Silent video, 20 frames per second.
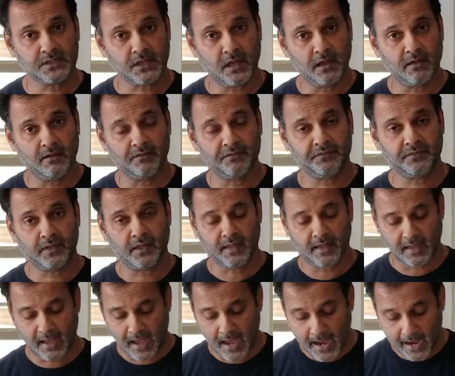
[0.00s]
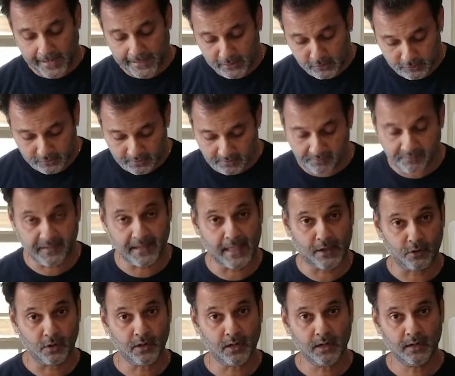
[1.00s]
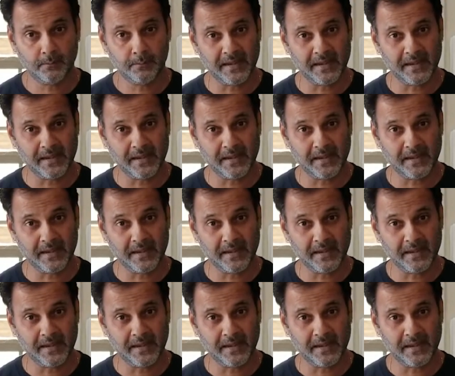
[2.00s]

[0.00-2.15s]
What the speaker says: of high gluten flour,